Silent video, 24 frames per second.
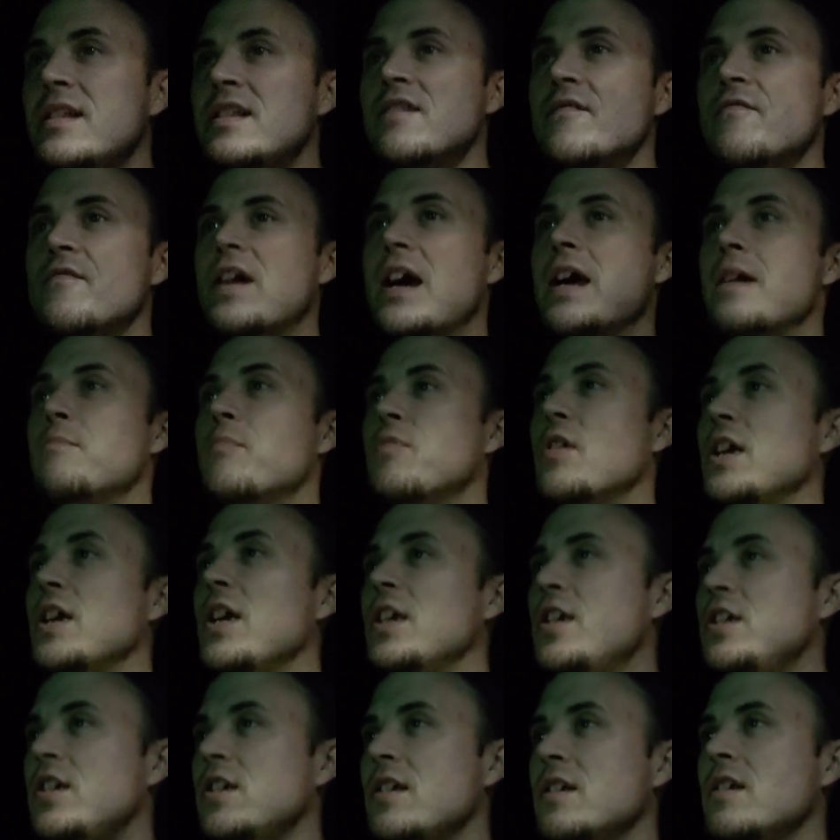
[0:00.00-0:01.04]
the
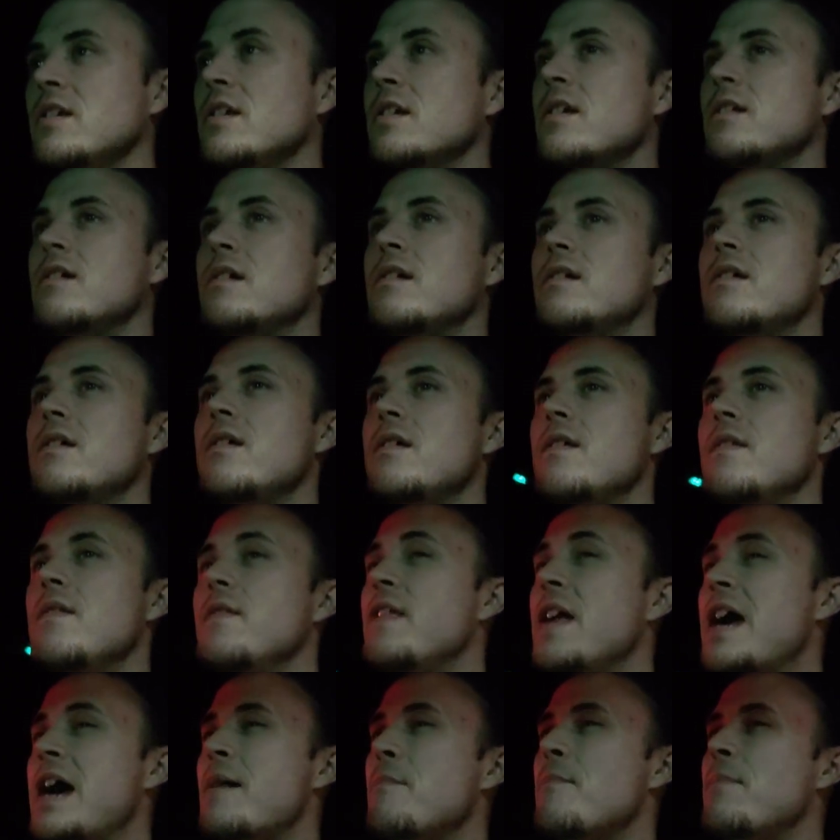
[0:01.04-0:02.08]
vibration
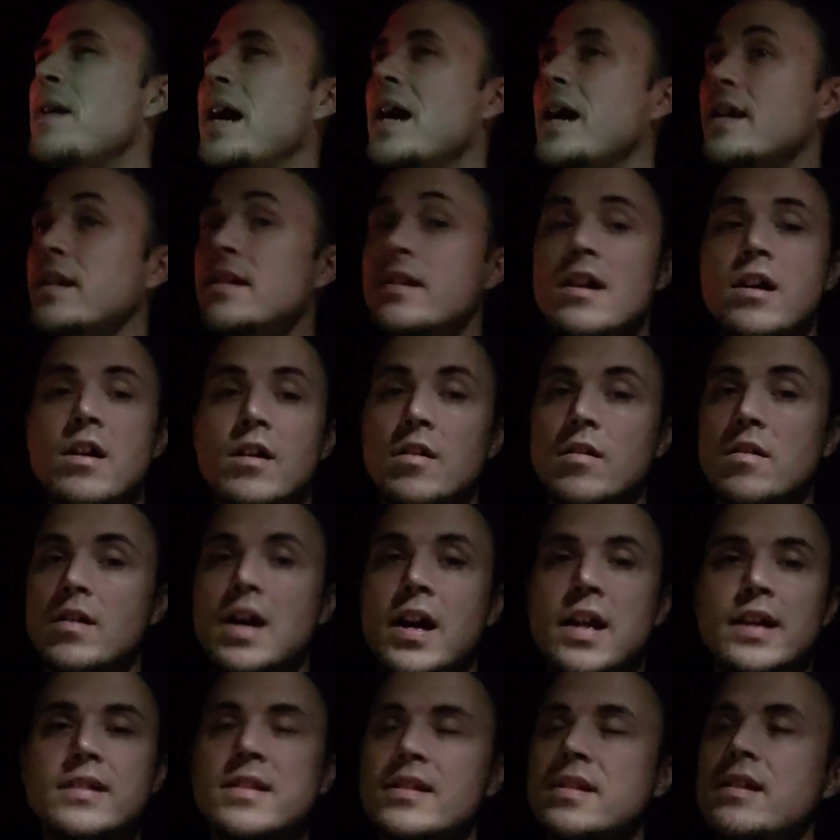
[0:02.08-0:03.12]
that bad? No,
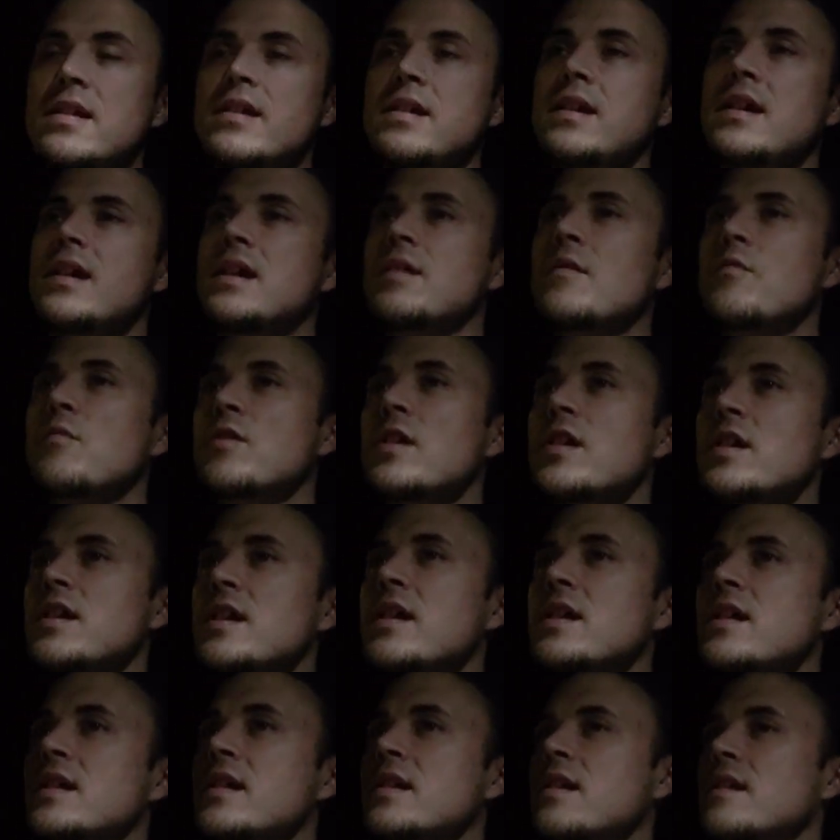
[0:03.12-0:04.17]
honestly, it
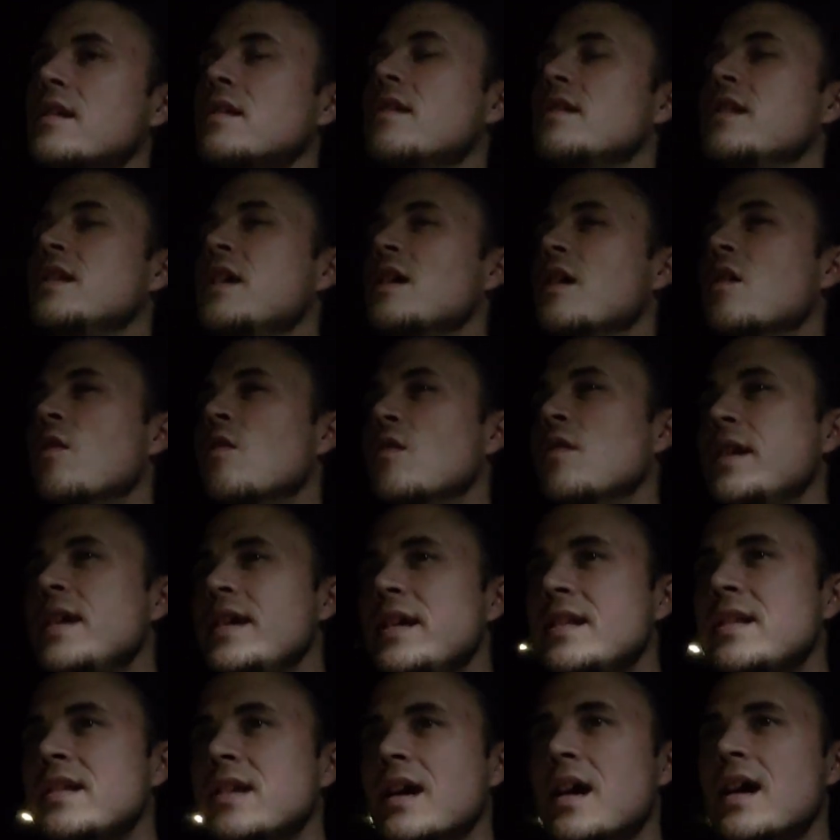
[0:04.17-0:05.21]
really isn't. The
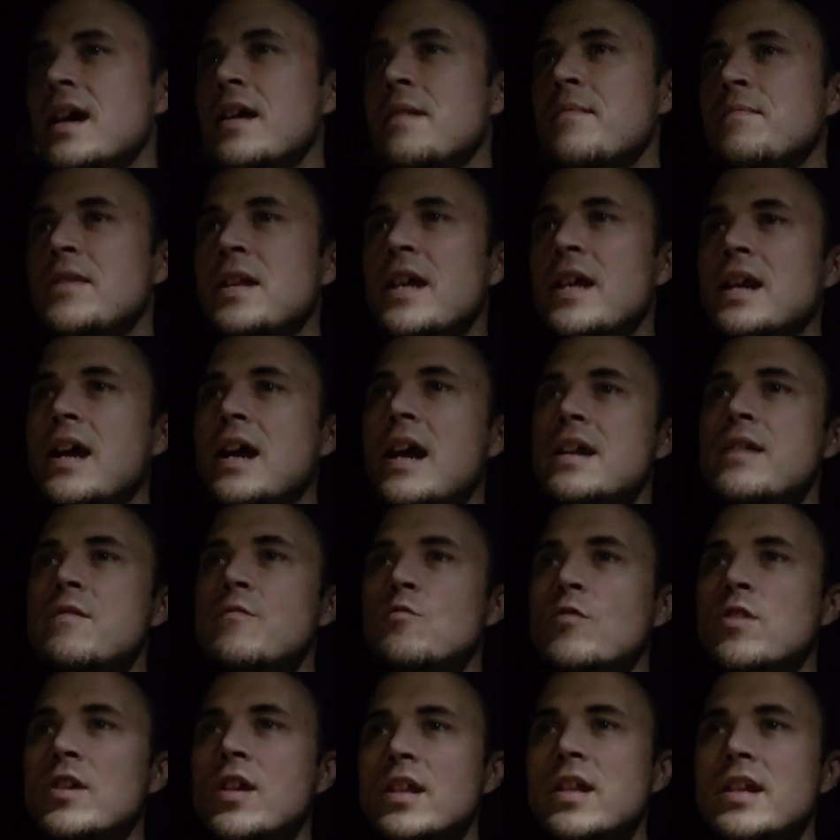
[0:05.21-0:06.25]
only time that I
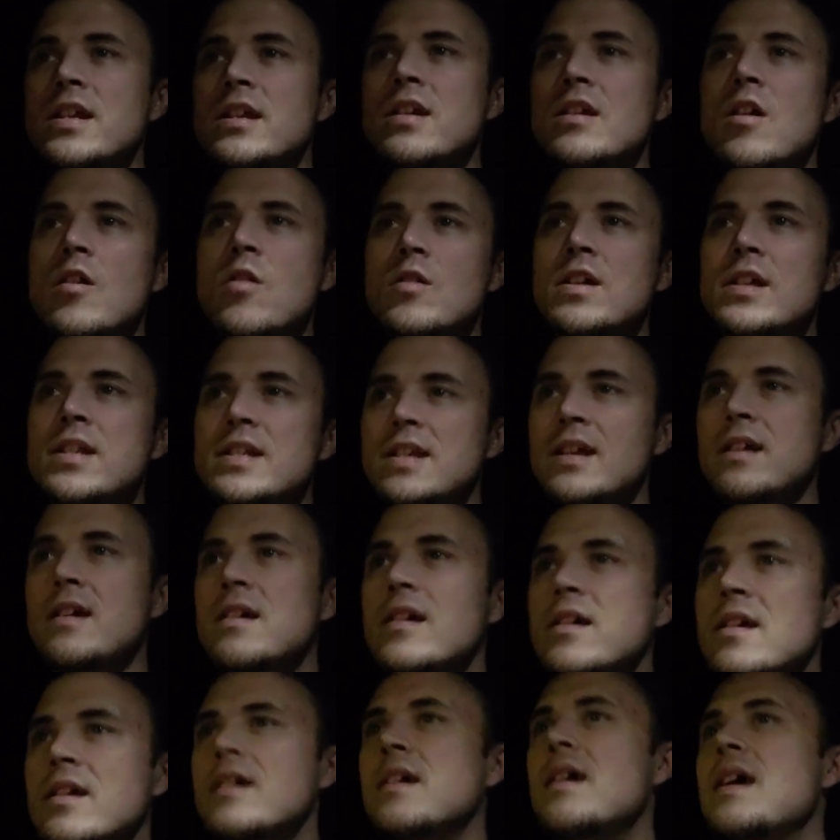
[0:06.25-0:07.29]
really notice it
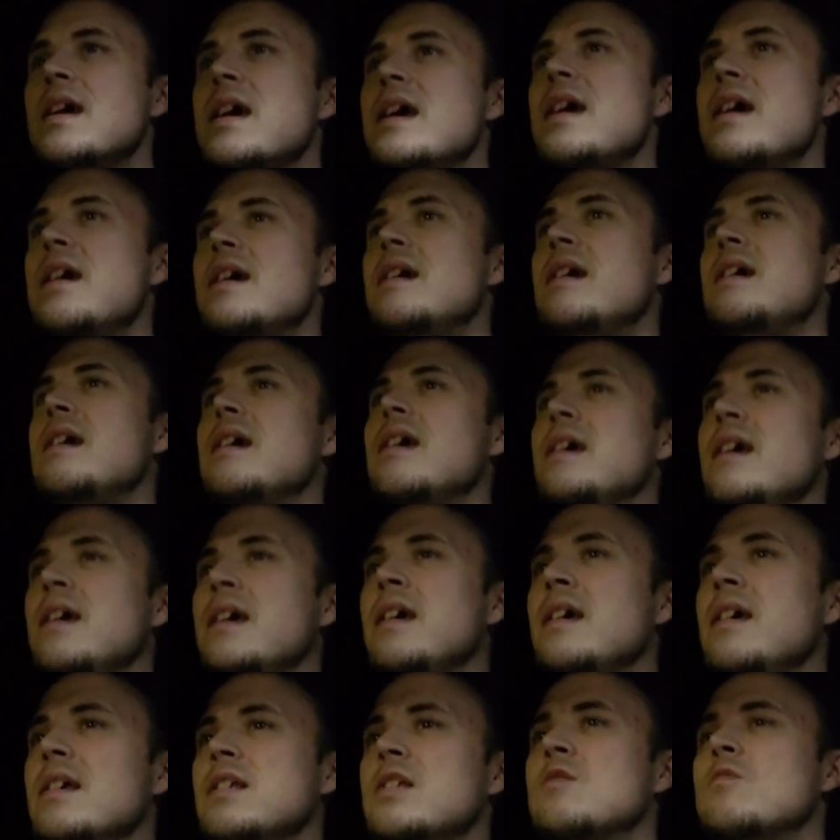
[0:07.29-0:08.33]

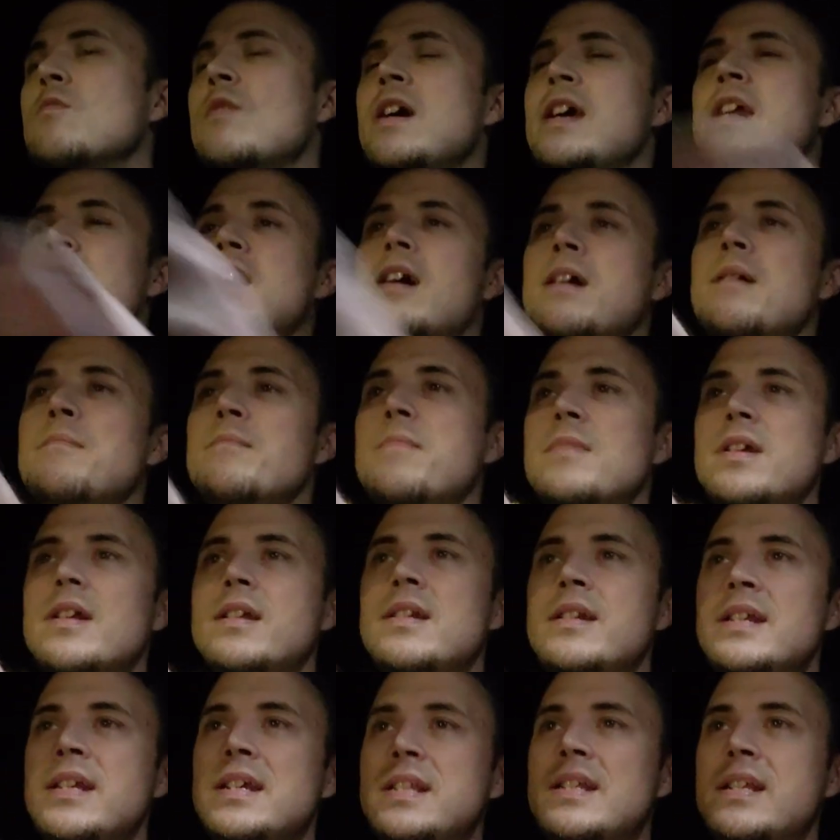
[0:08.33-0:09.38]
is when
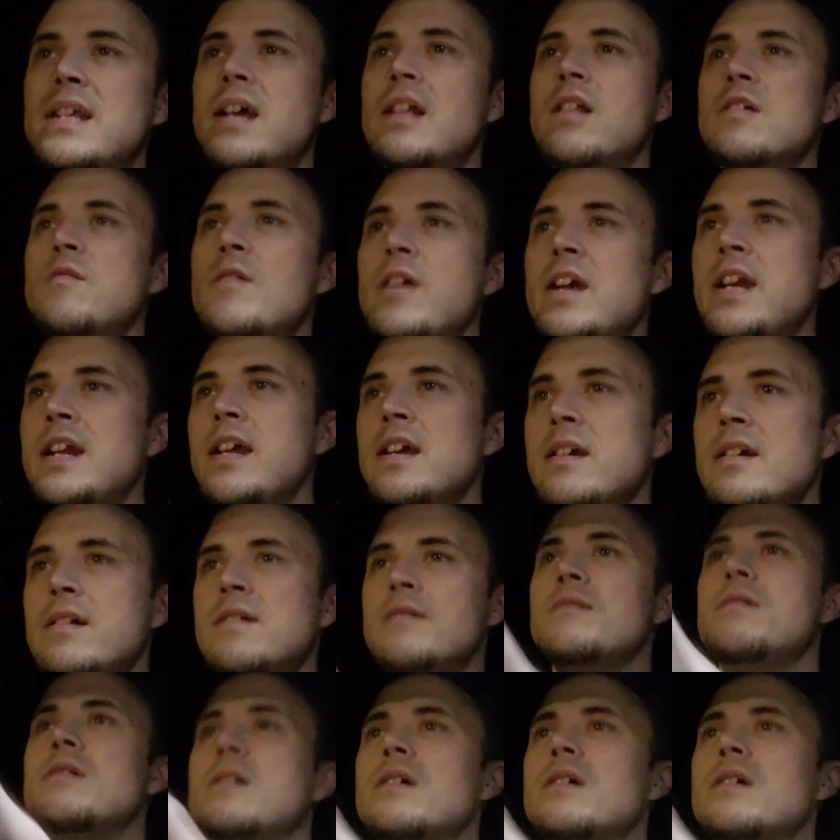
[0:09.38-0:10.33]
I'm decelerating.